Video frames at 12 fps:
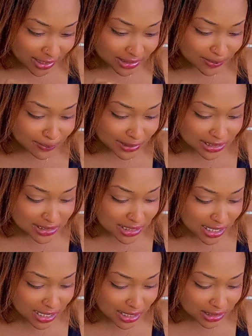The place
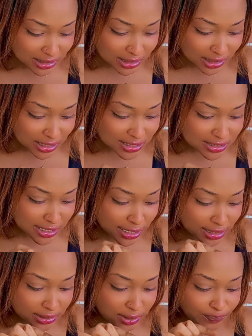that he
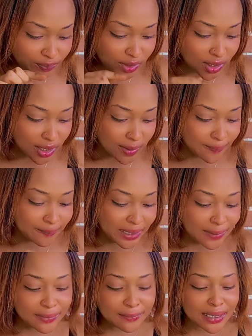said,
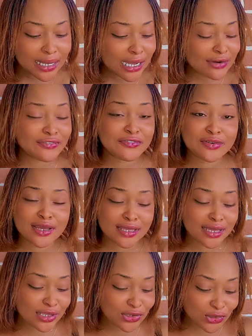babe, make her
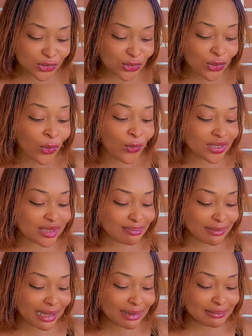fire you with
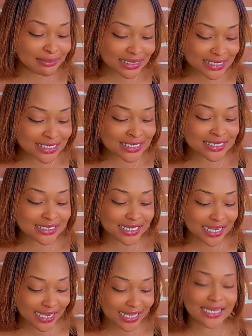my machine
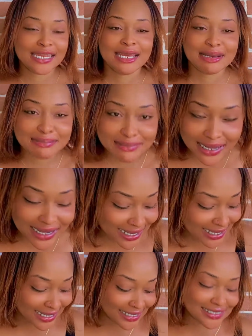gun.
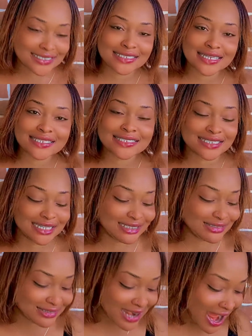Heba,
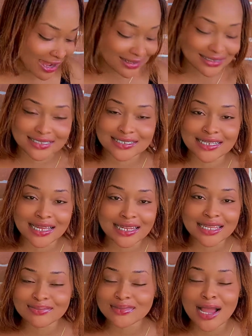16 rounds,
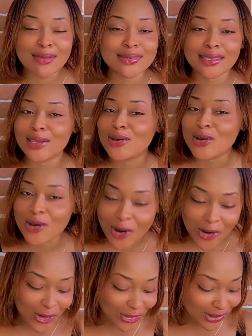jale, I be keep
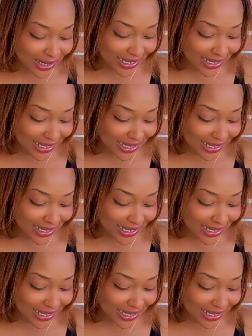going.